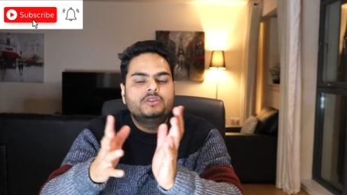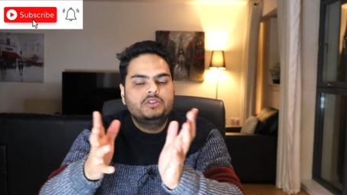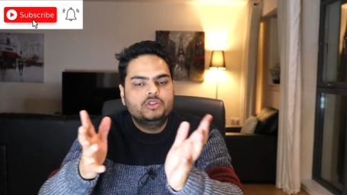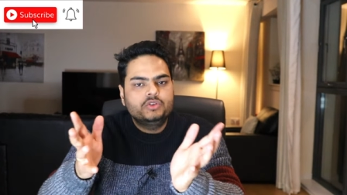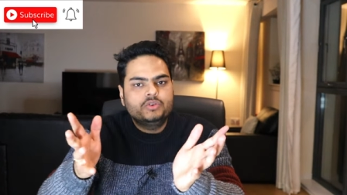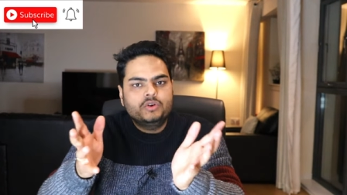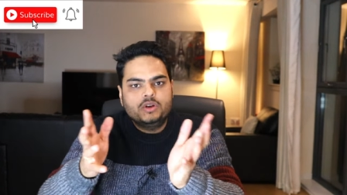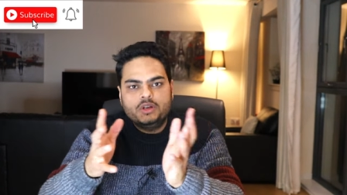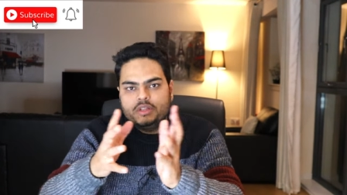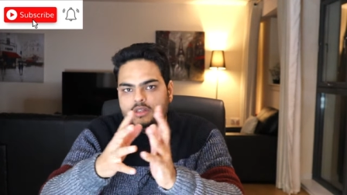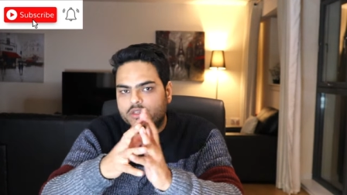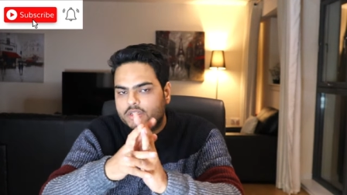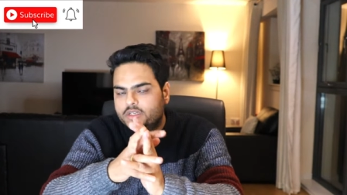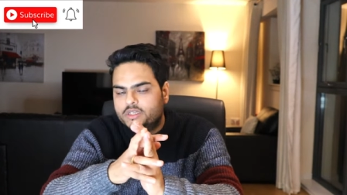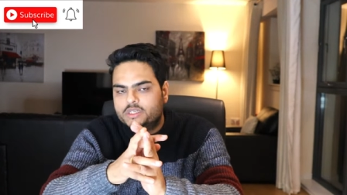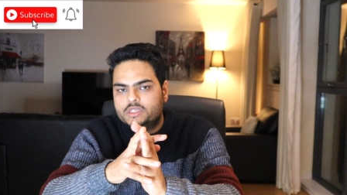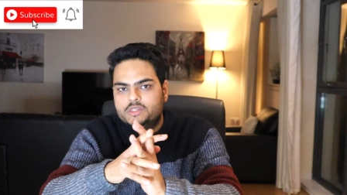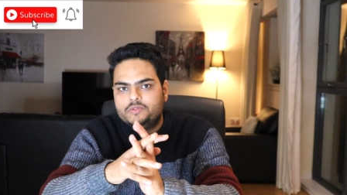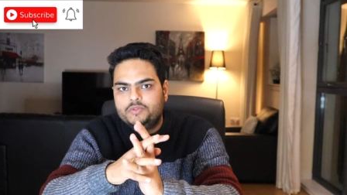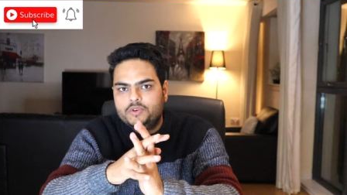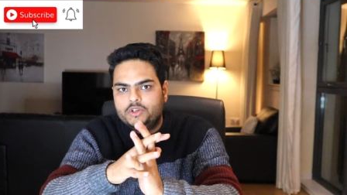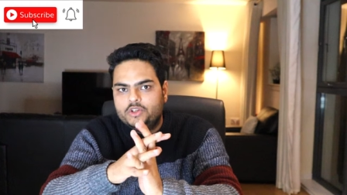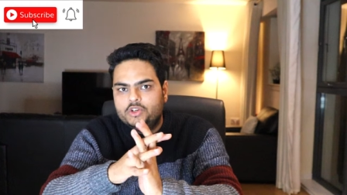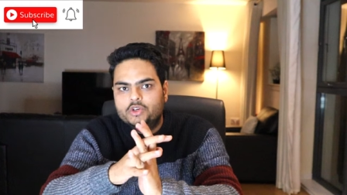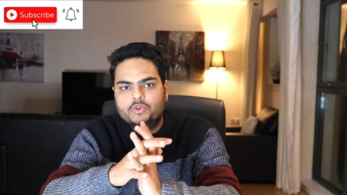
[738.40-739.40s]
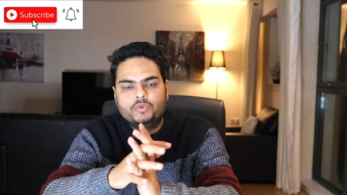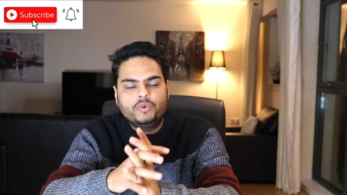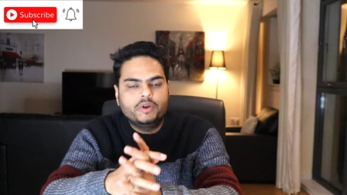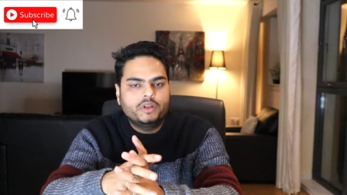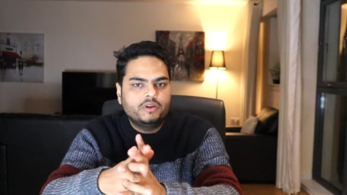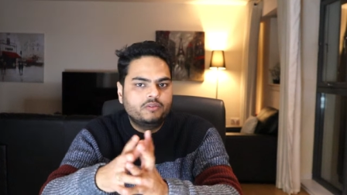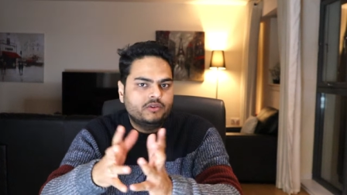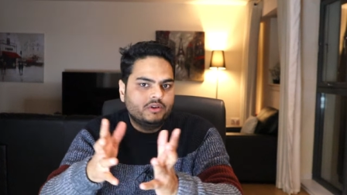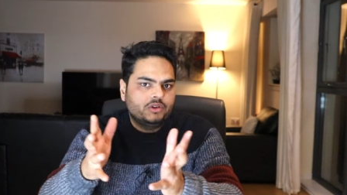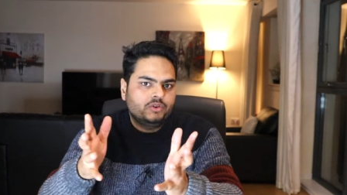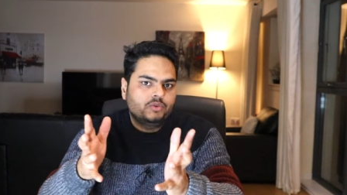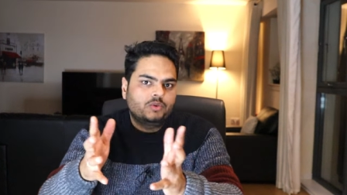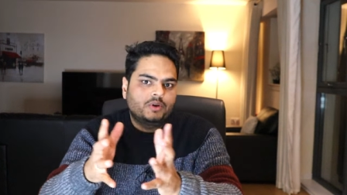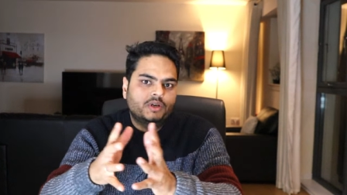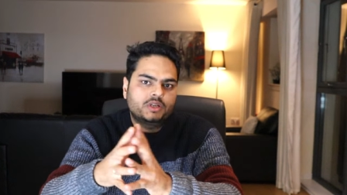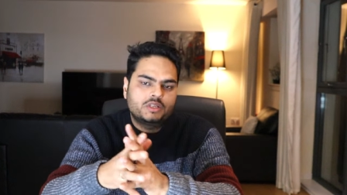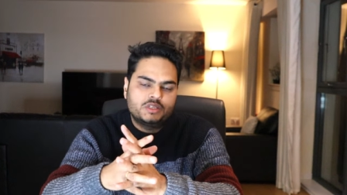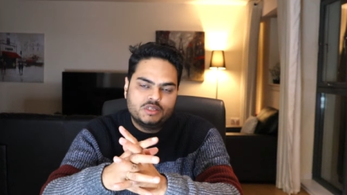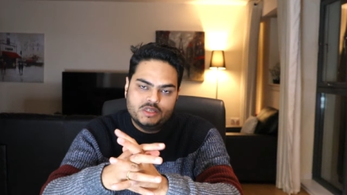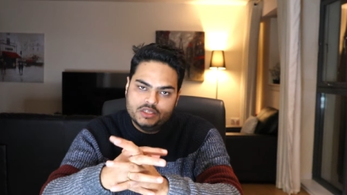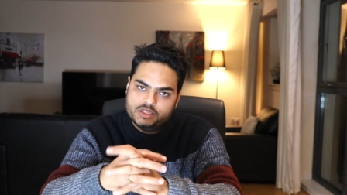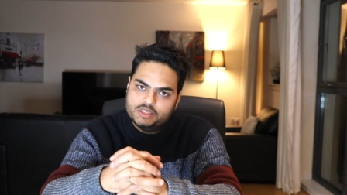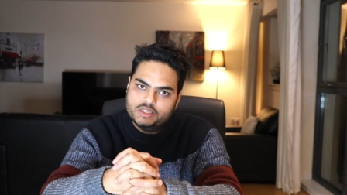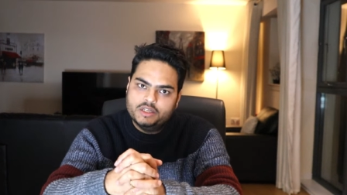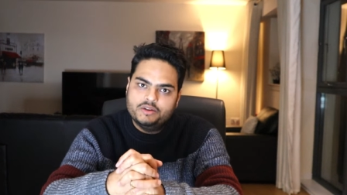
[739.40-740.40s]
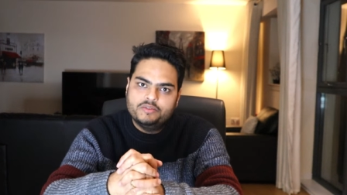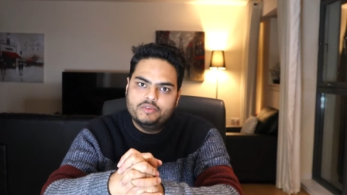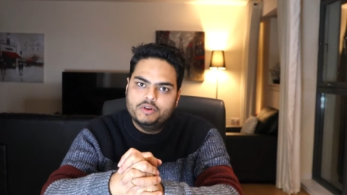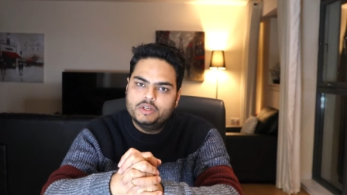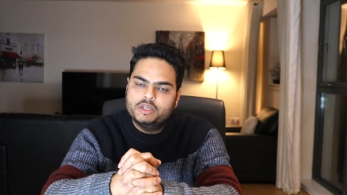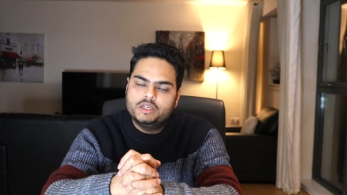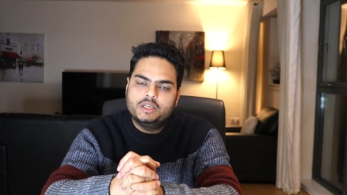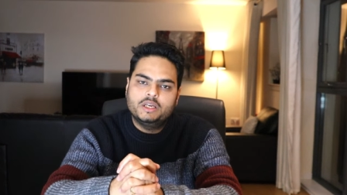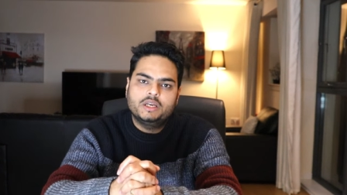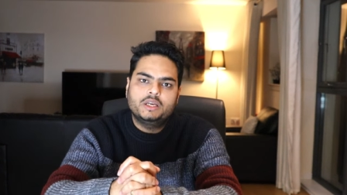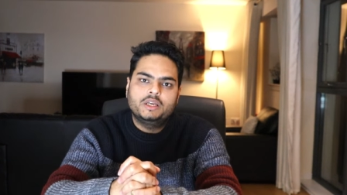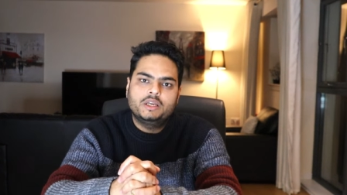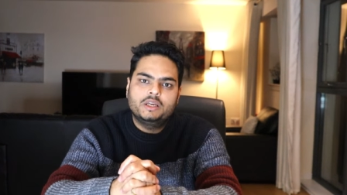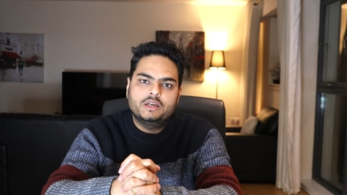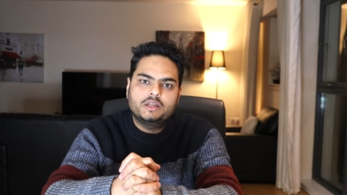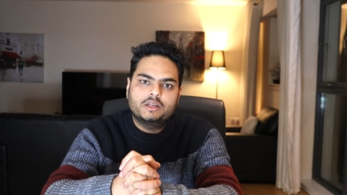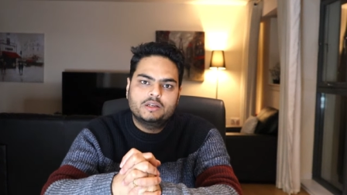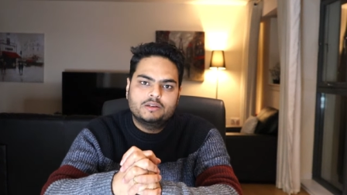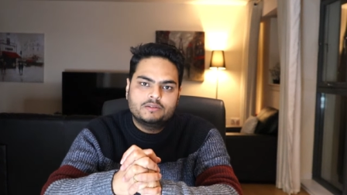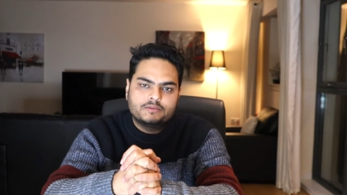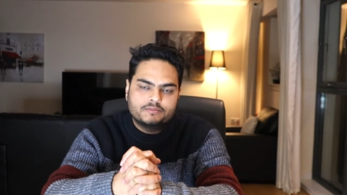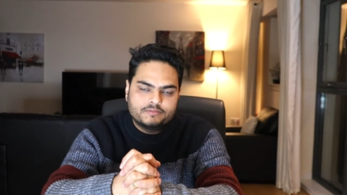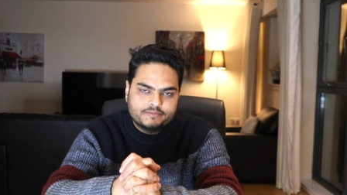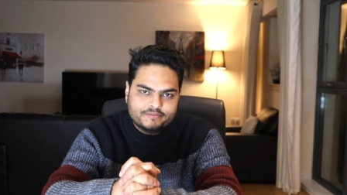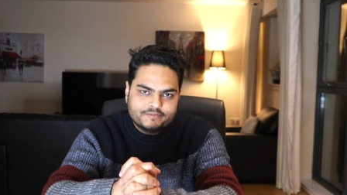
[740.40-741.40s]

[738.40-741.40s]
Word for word: see you all in the next video wherever you are stay safe and take care